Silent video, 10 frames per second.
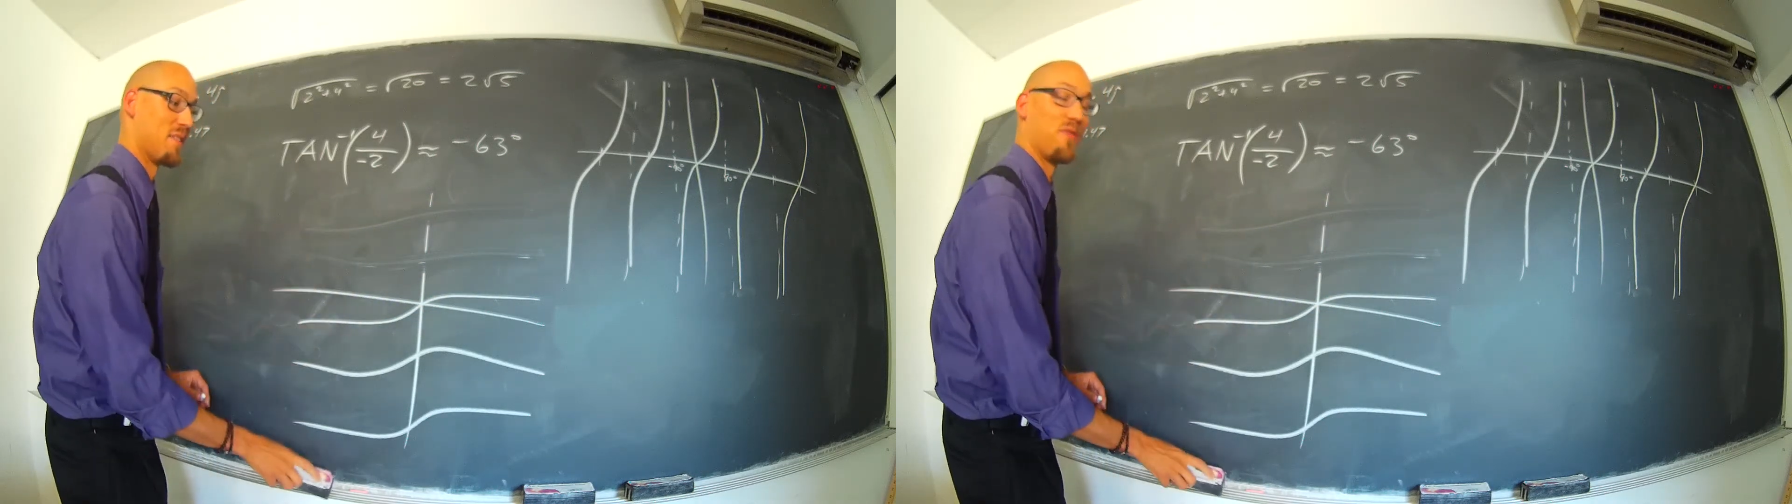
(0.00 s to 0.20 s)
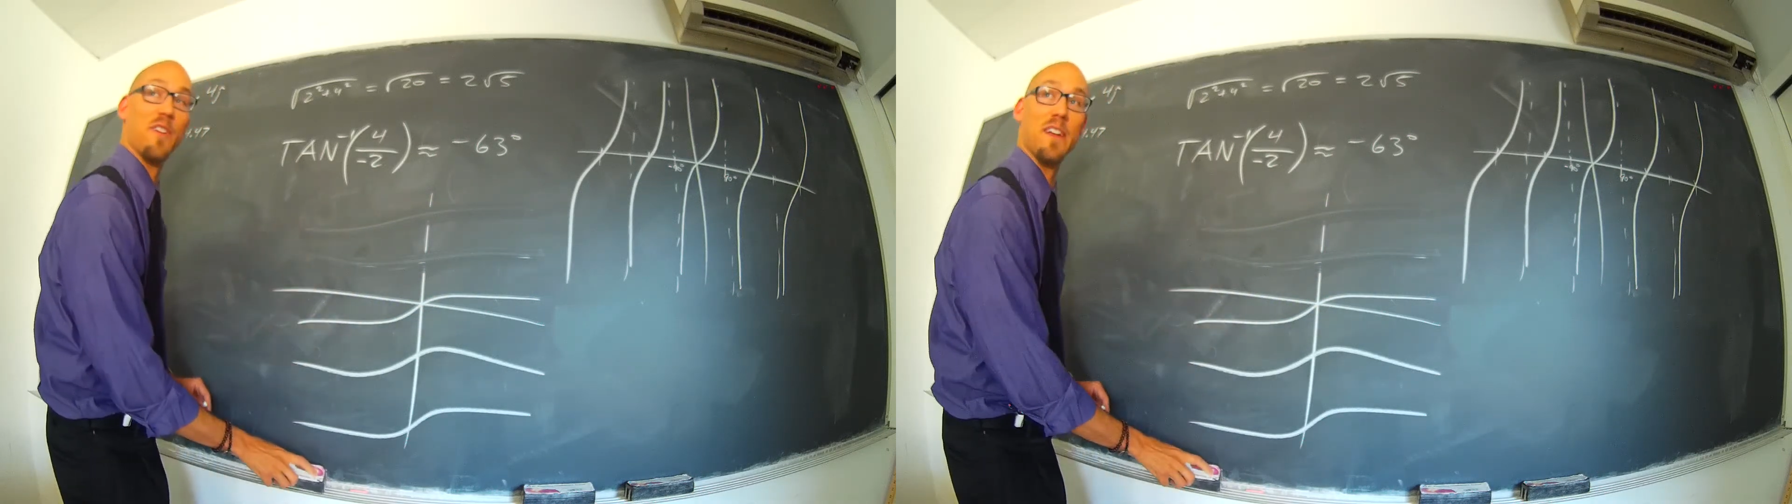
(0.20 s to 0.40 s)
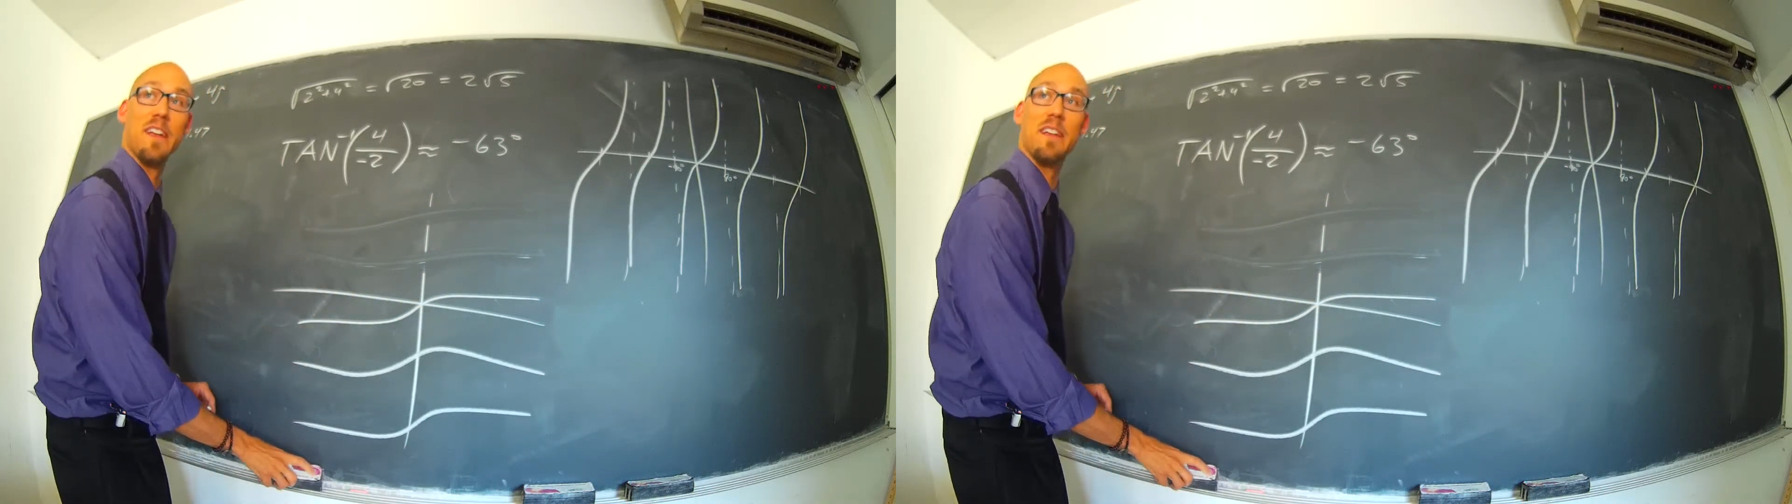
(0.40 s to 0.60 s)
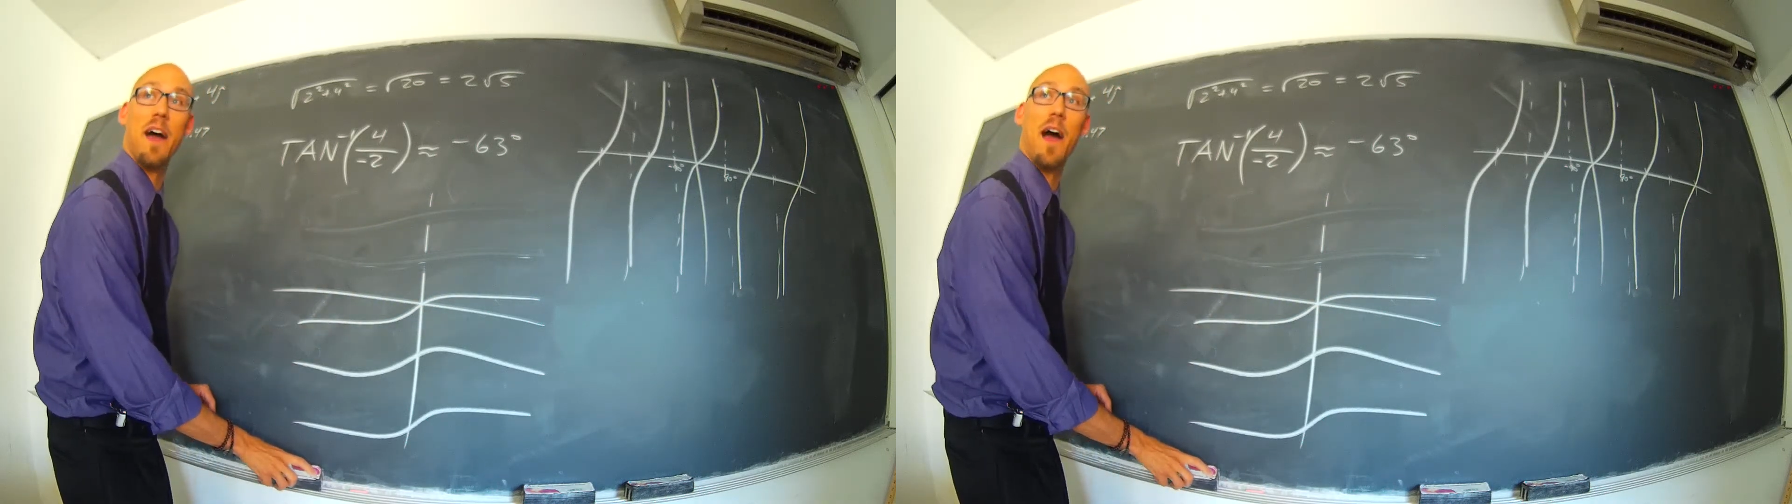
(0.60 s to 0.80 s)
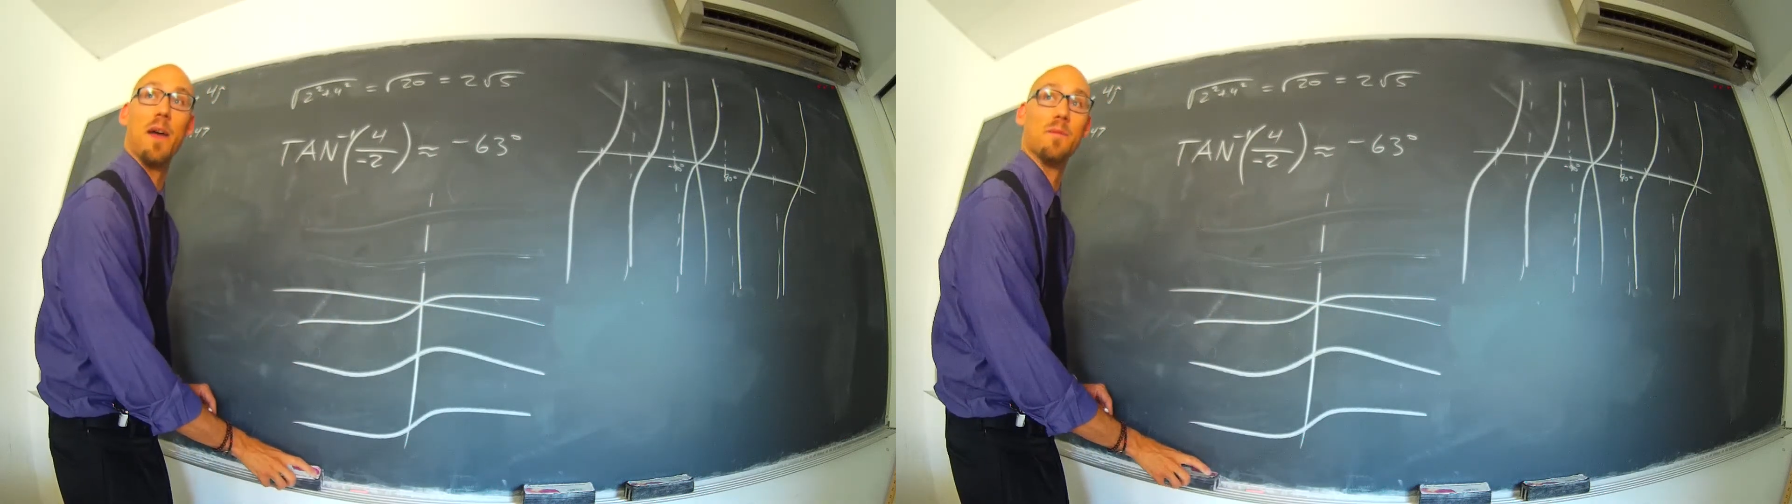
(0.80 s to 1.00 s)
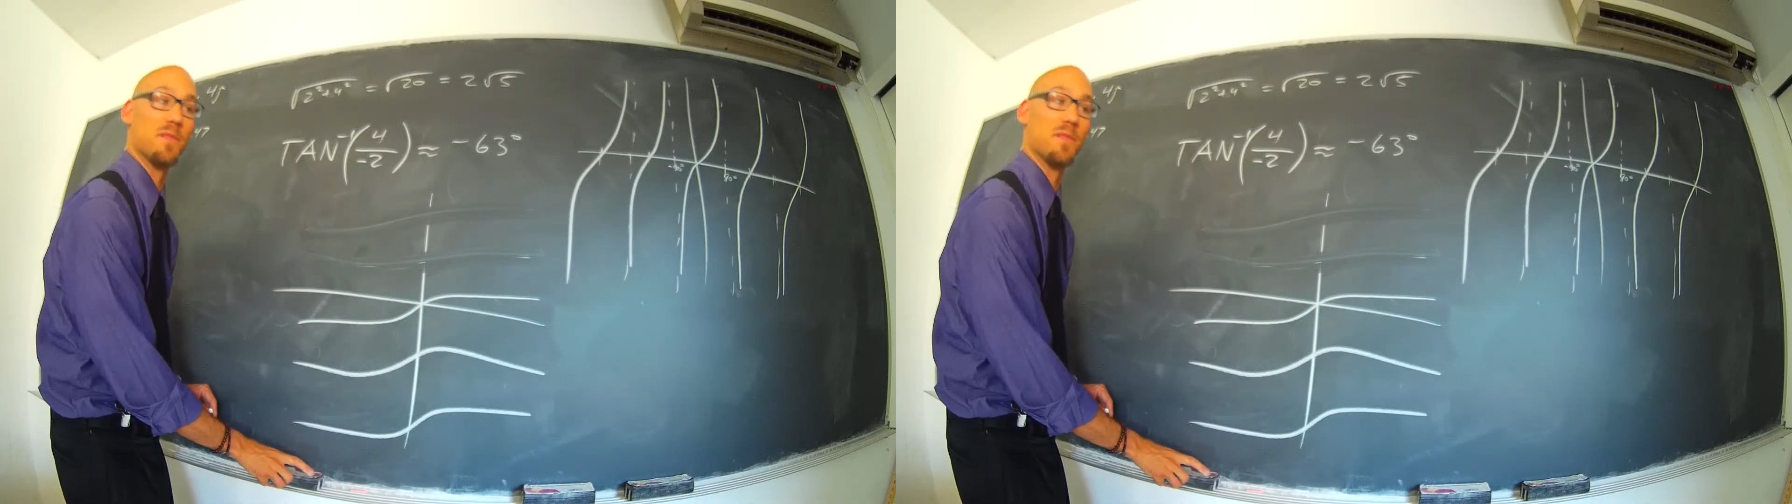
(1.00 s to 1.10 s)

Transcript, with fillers: infinity times.